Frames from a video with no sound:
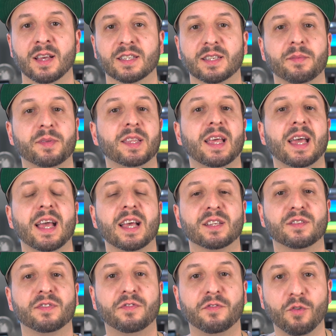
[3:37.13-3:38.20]
something that
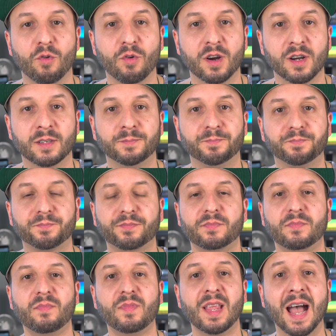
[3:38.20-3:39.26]
has 4
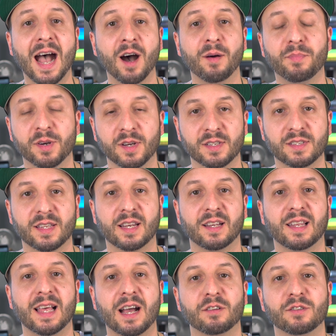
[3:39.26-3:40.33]
outputs that
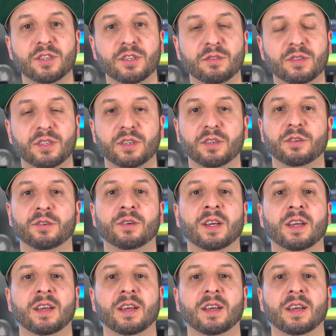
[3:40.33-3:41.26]
allows you to